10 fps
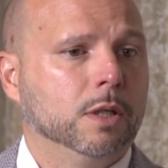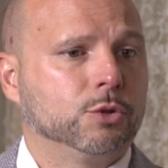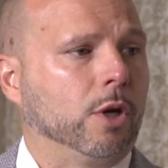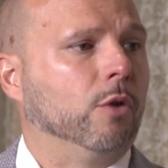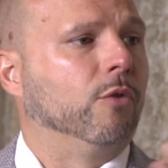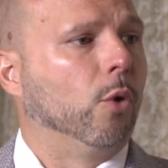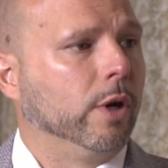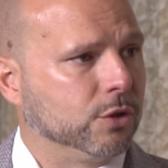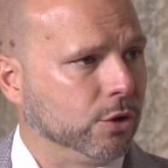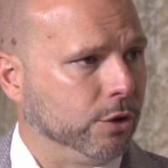trying to
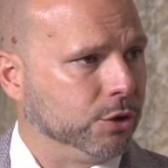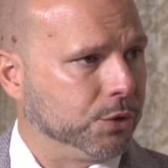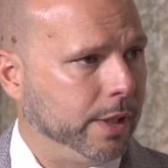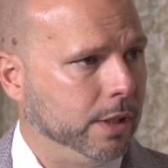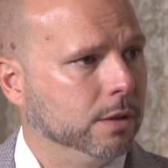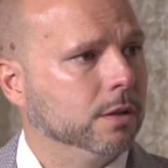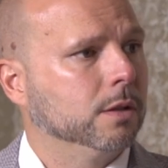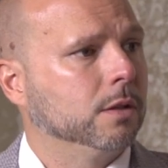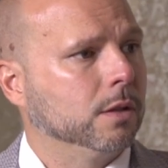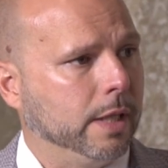avoid surgery,
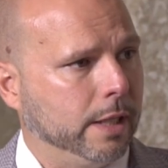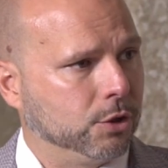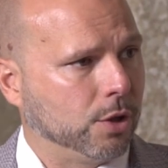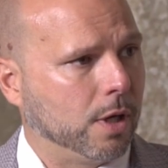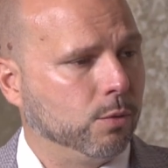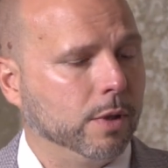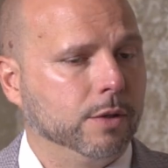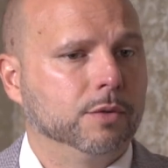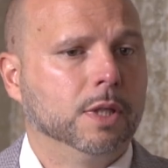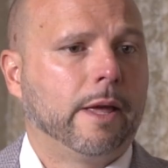get
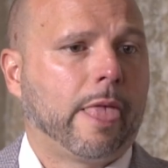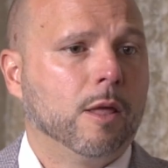Shockwave.